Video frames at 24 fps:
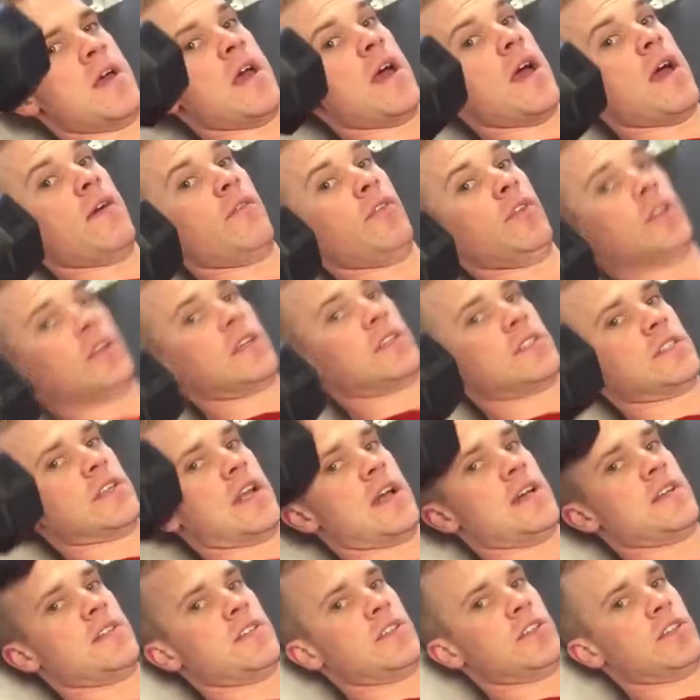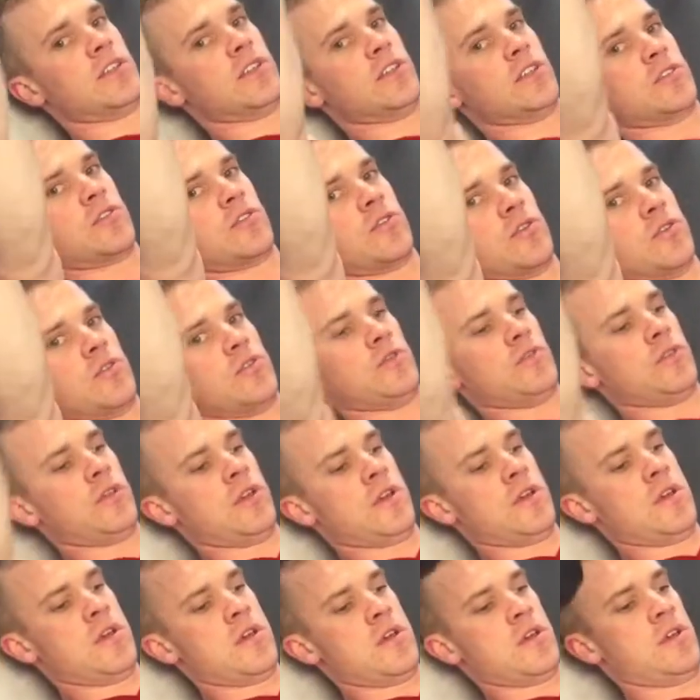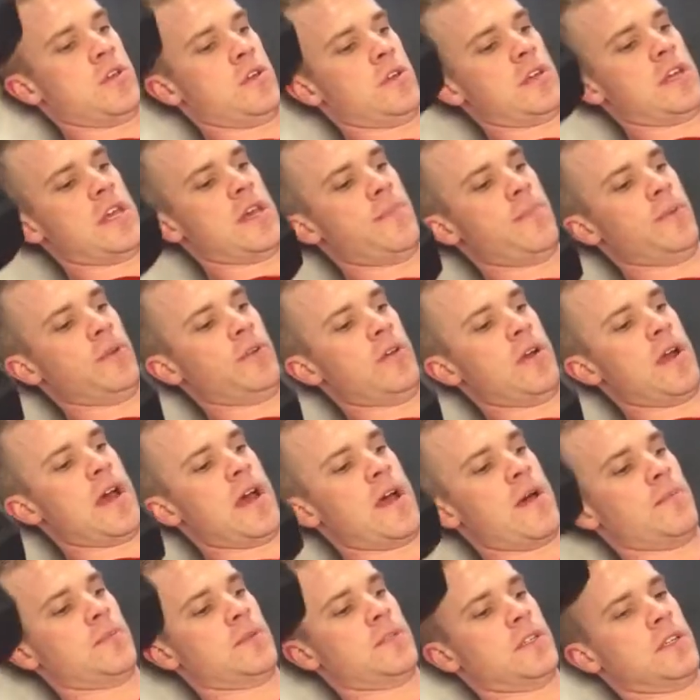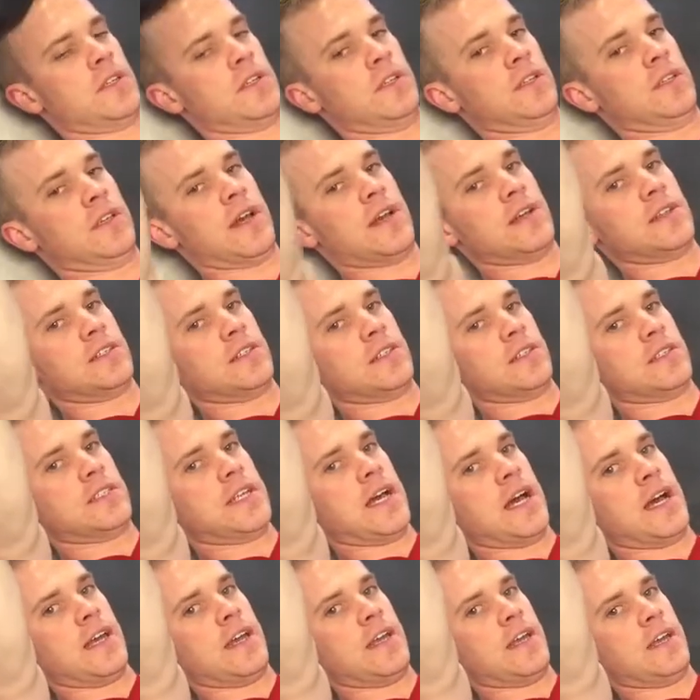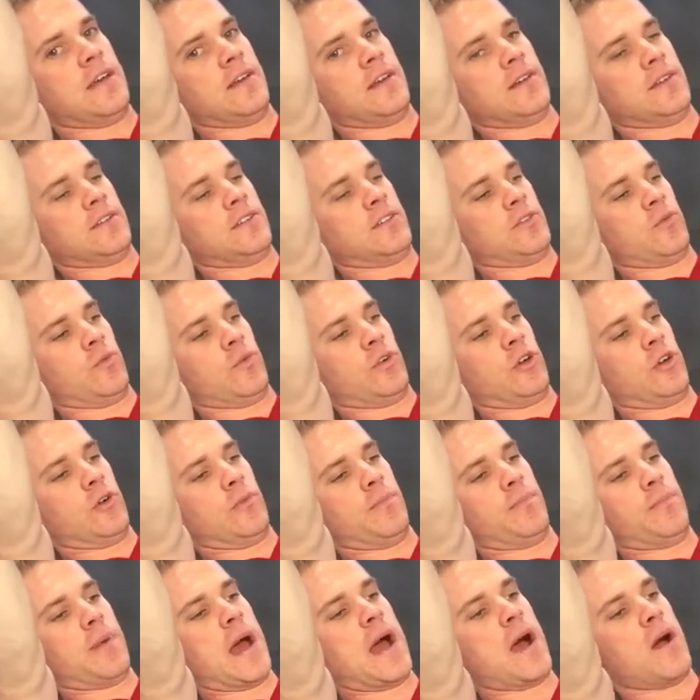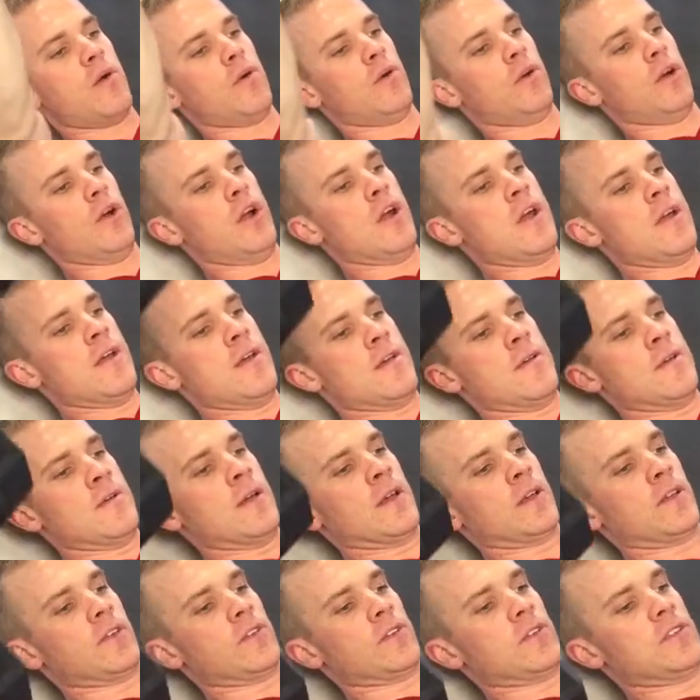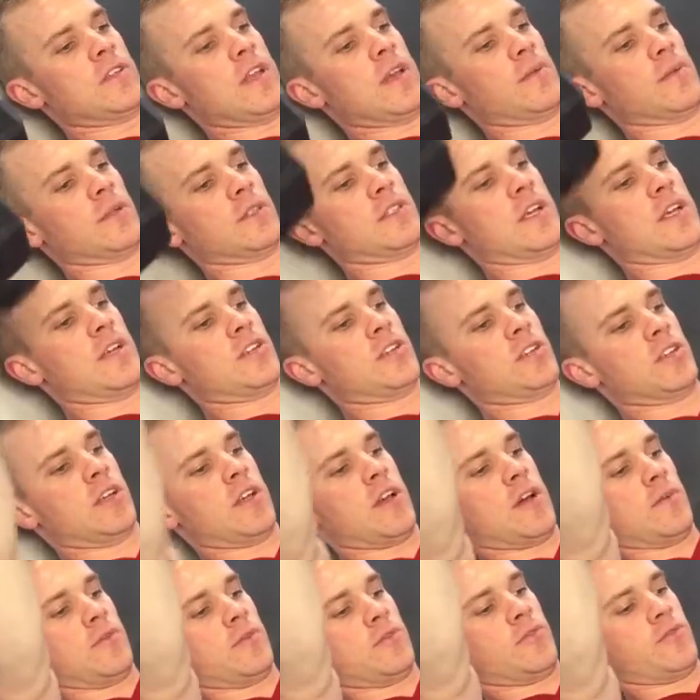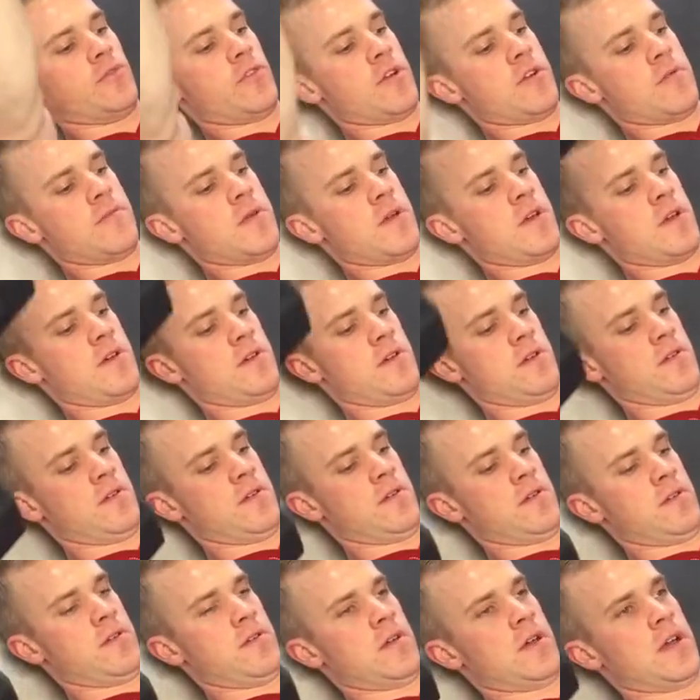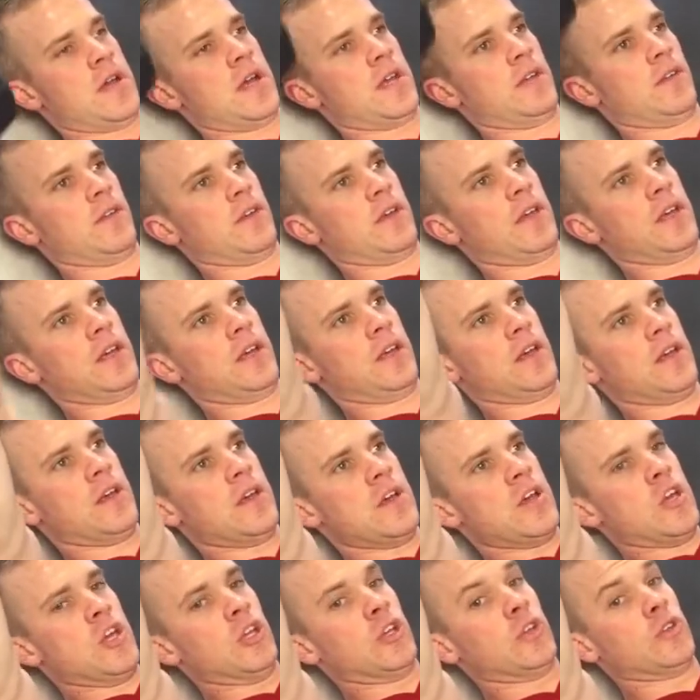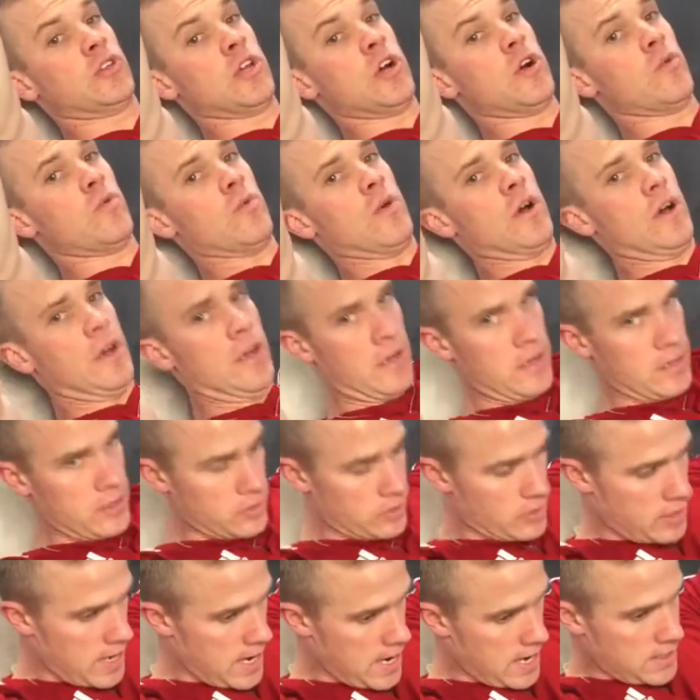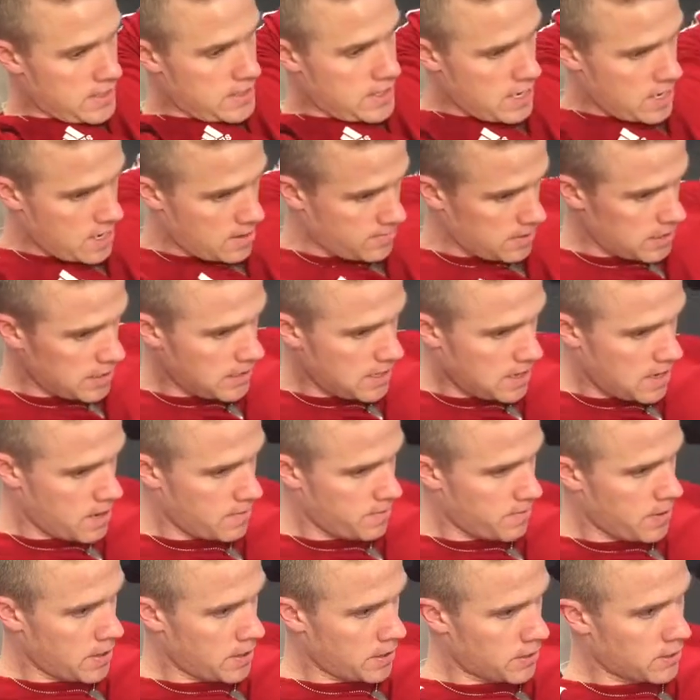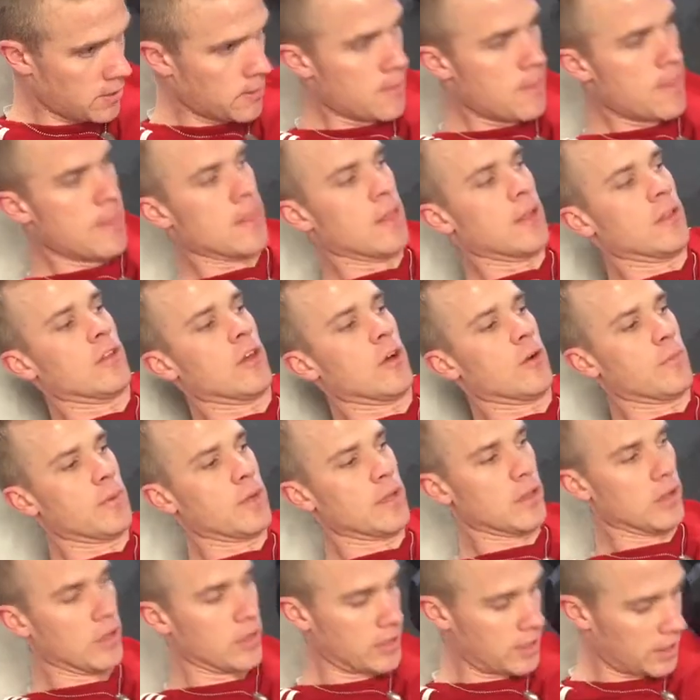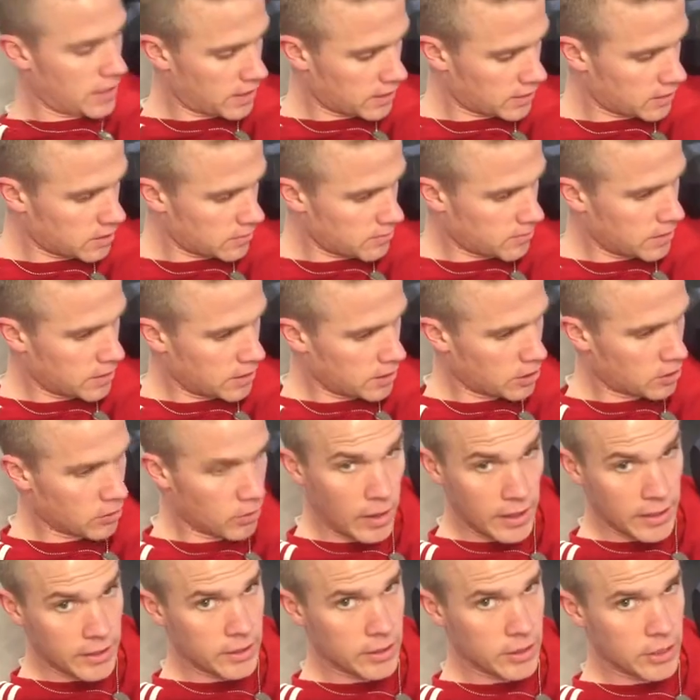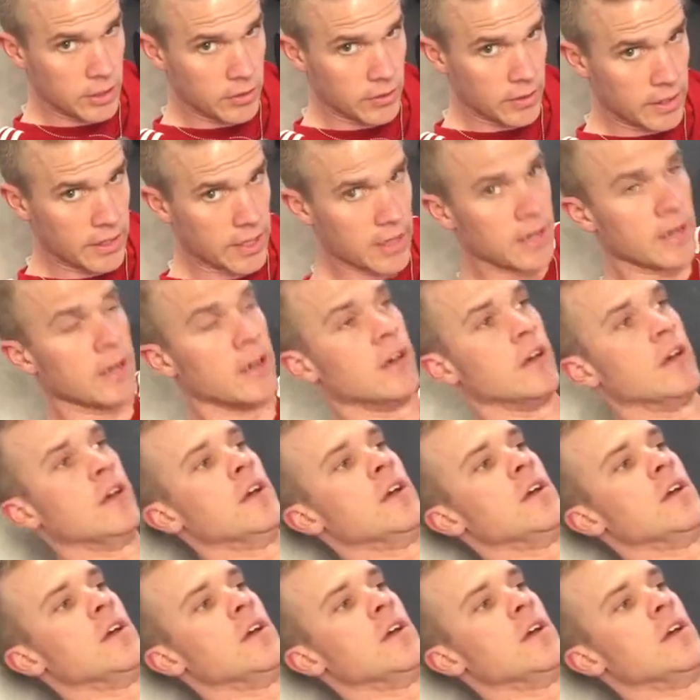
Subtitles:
Everything's nice and controlled. You're keeping your abs nice and tight. That's where your power and your stabilization comes from. And you get it. You don't want your head coming up. Don't be looking at the mirror while you're doing it.